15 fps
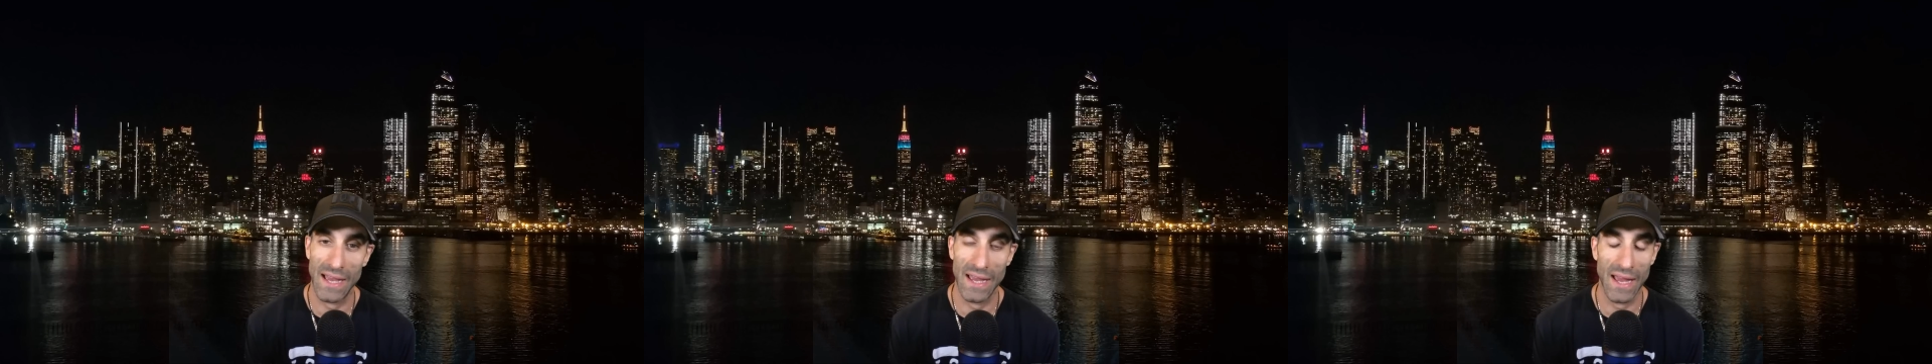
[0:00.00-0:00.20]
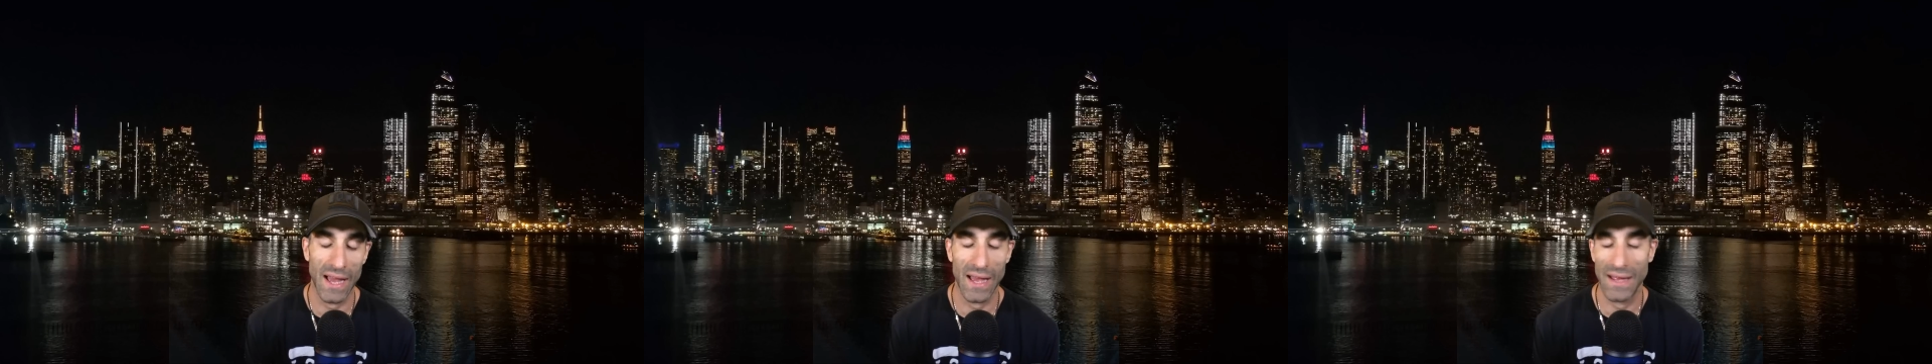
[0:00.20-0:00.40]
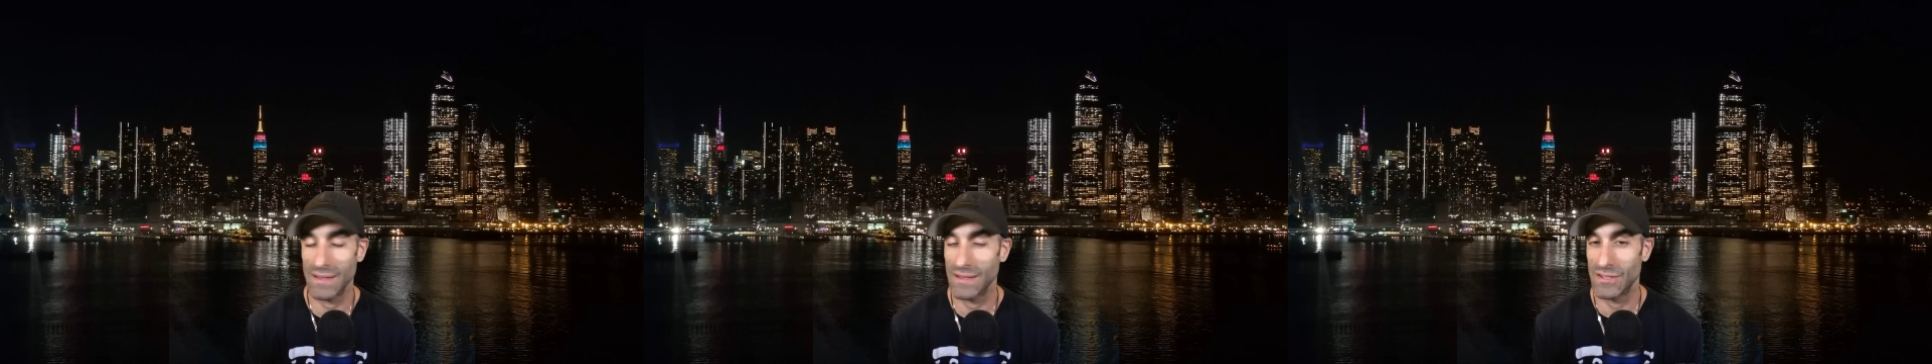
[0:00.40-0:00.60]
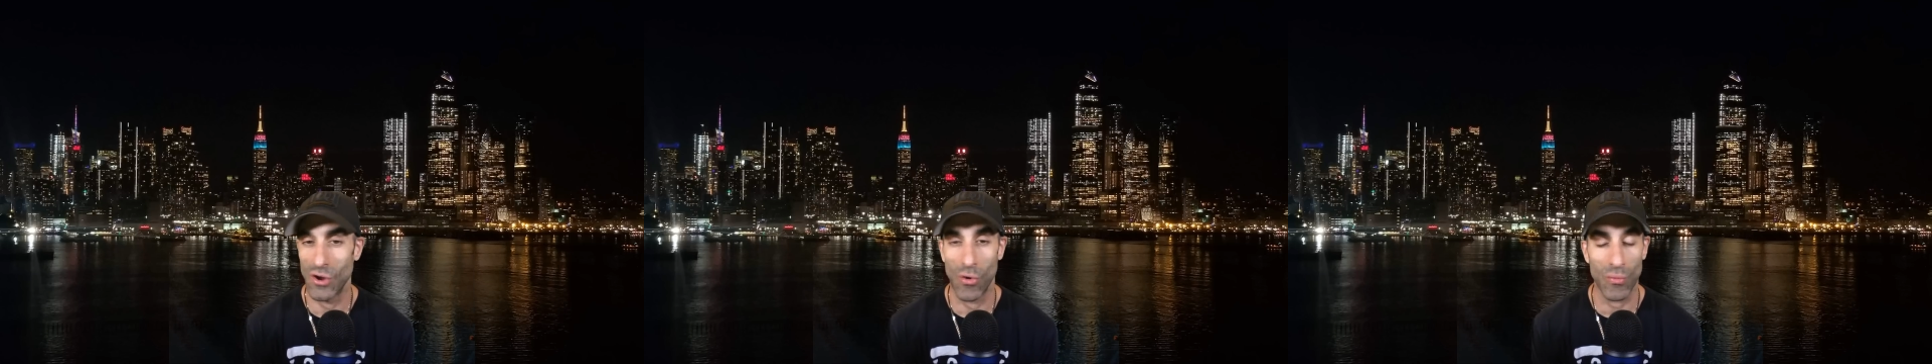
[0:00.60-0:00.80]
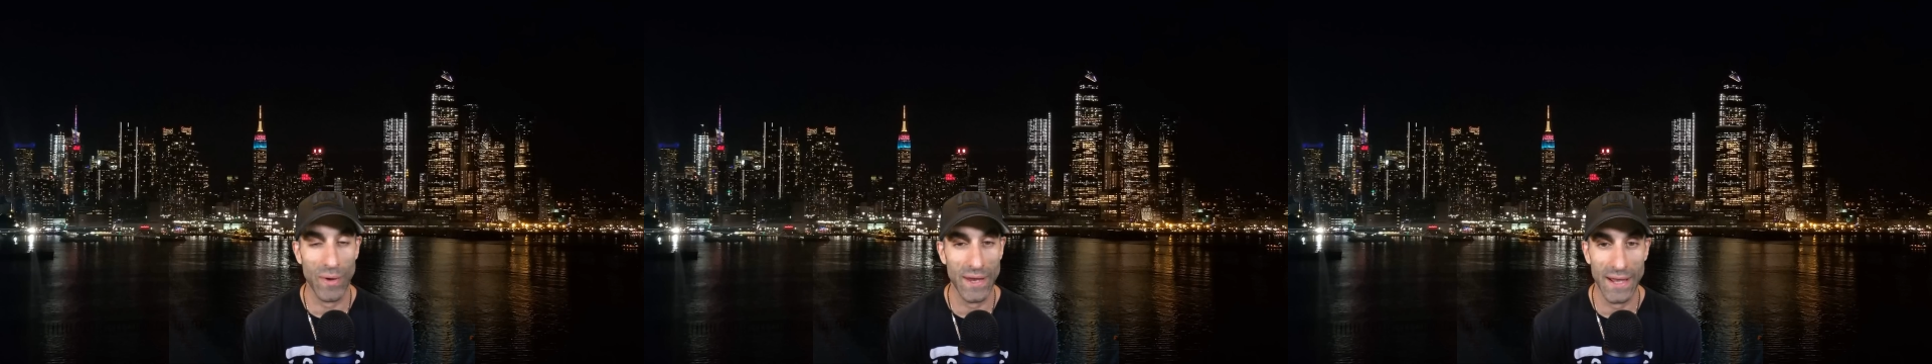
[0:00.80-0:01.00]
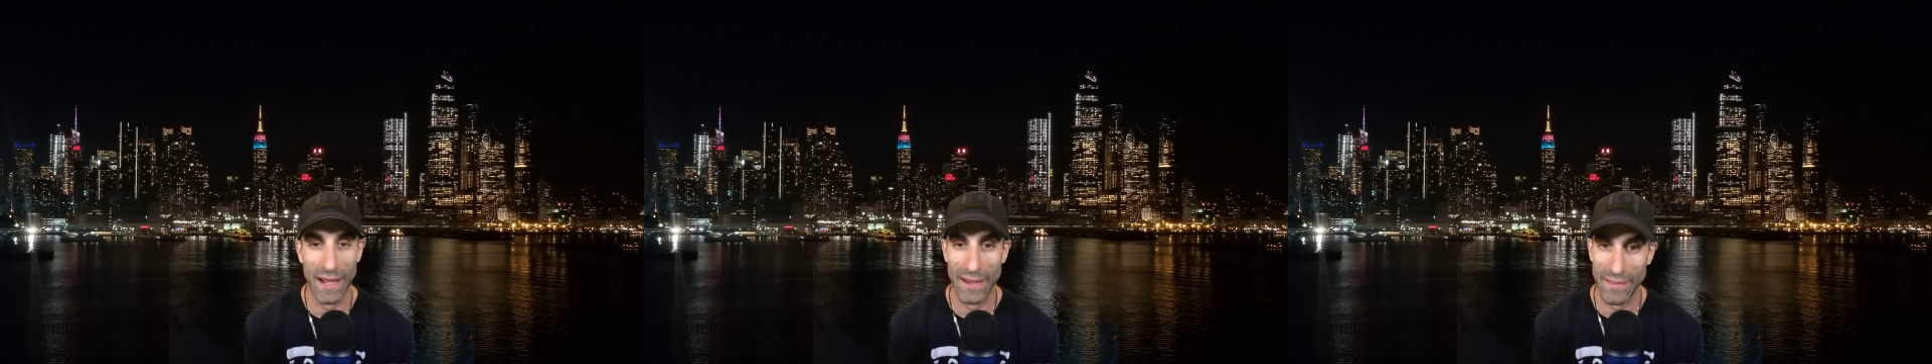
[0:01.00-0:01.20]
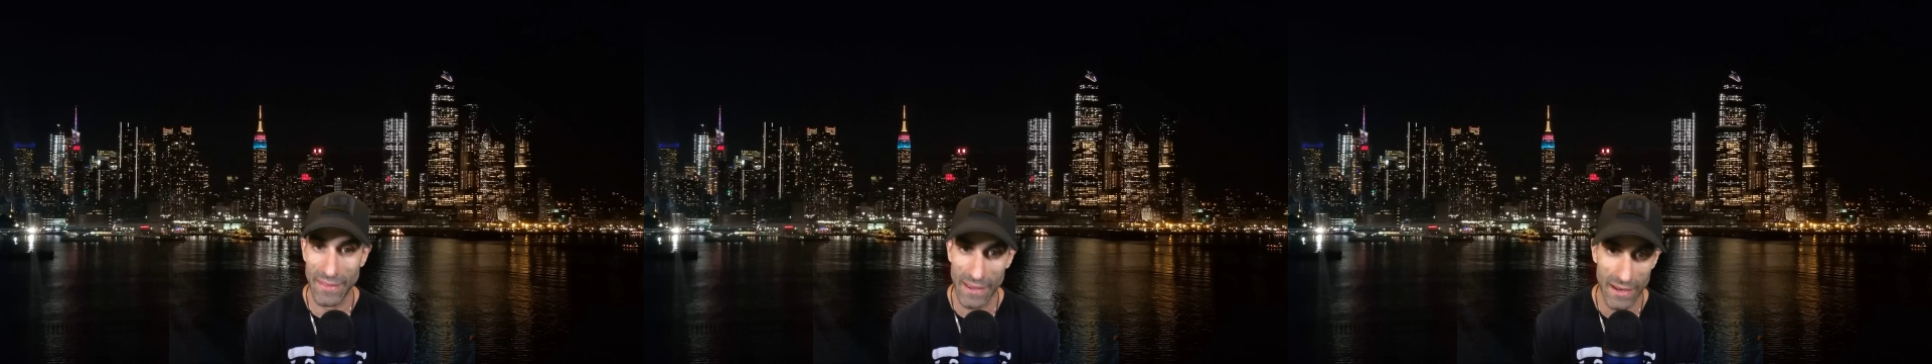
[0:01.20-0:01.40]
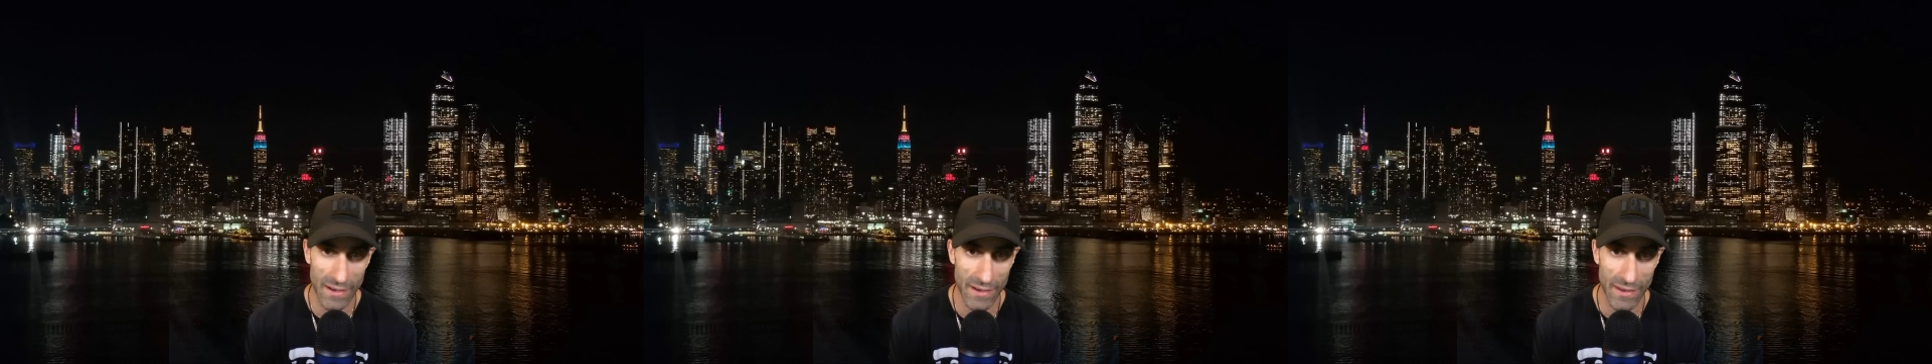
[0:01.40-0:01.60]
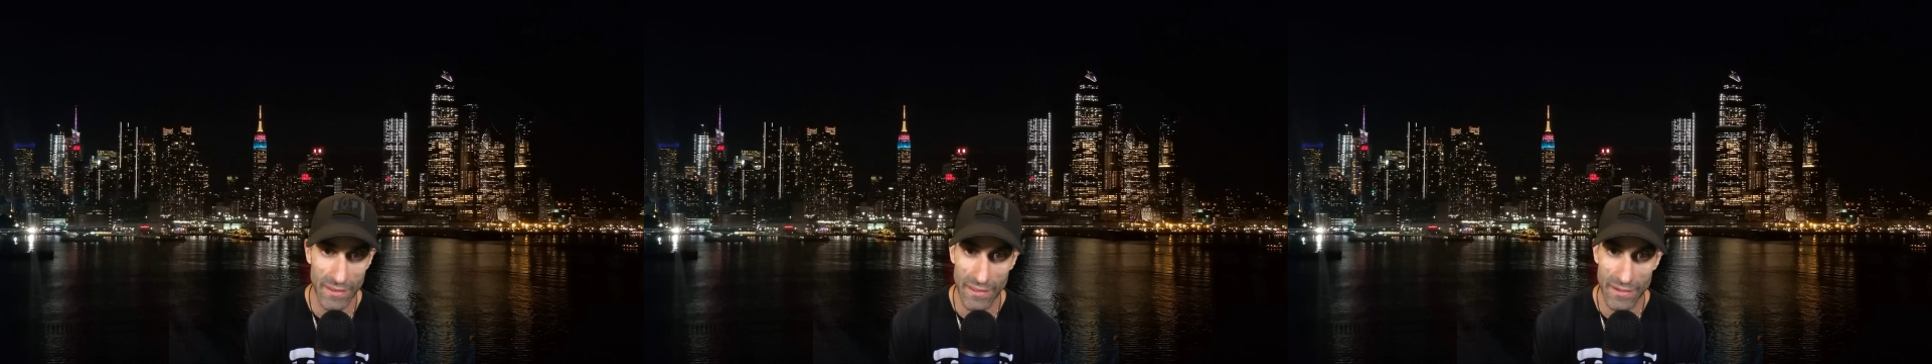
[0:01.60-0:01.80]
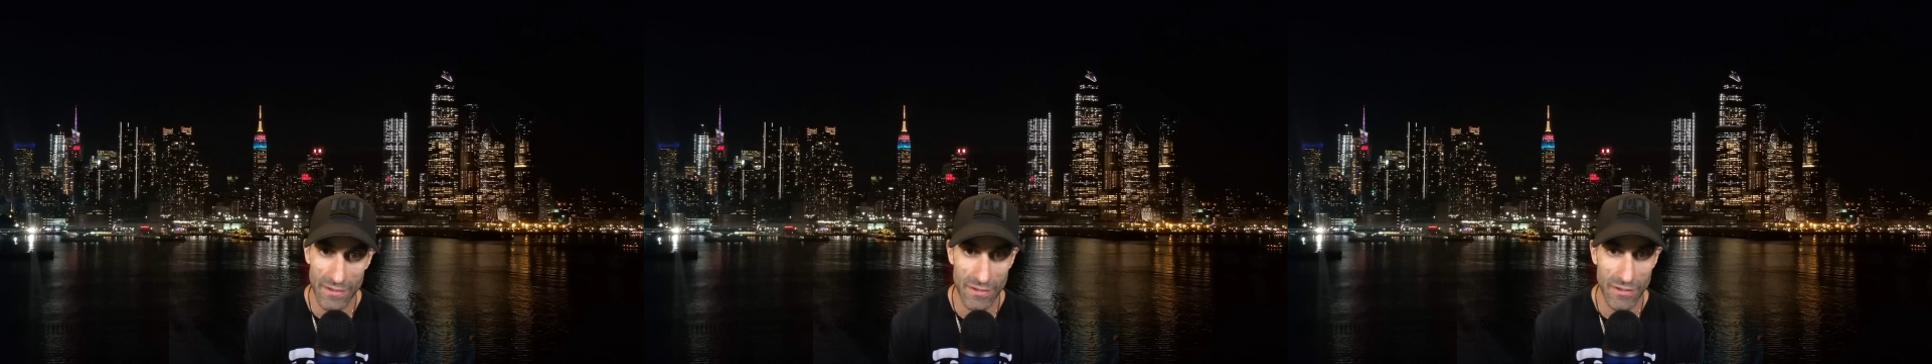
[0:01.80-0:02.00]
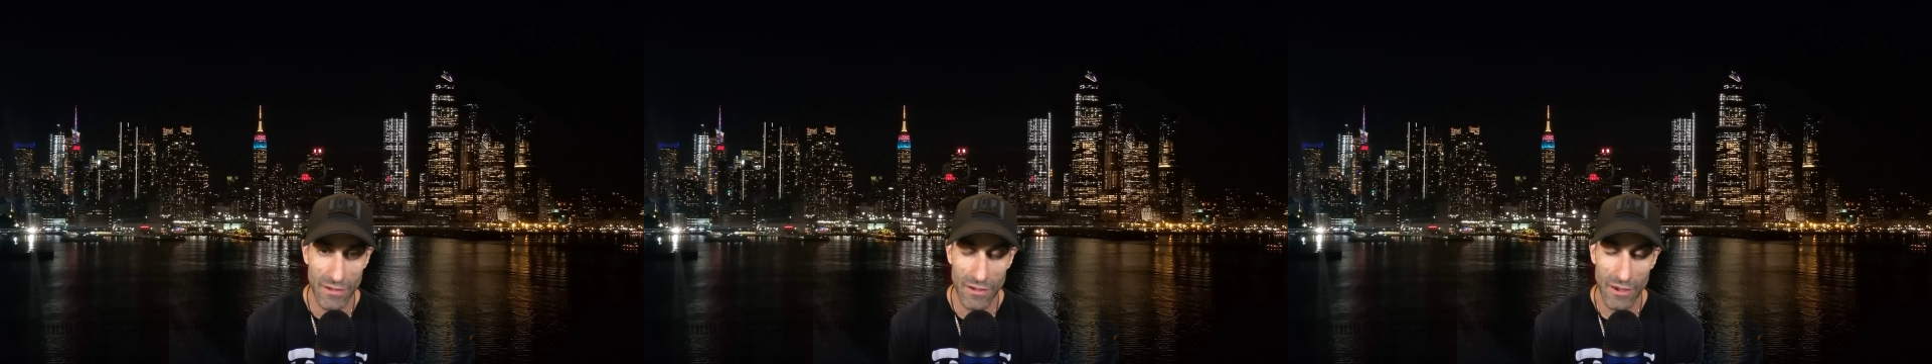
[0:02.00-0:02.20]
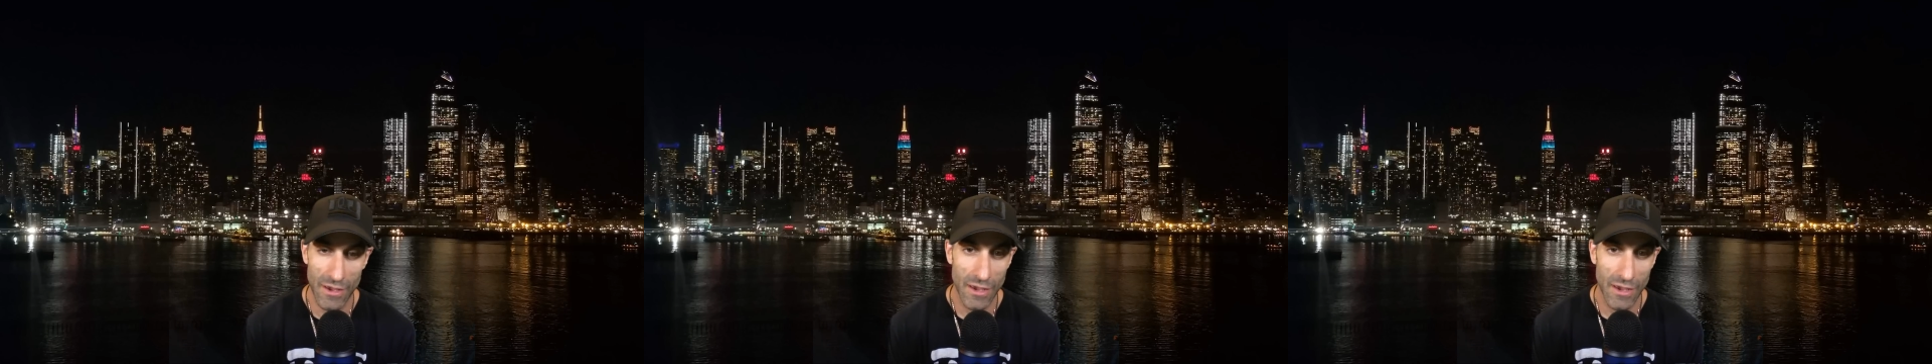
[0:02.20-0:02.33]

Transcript: I don't read anything into this,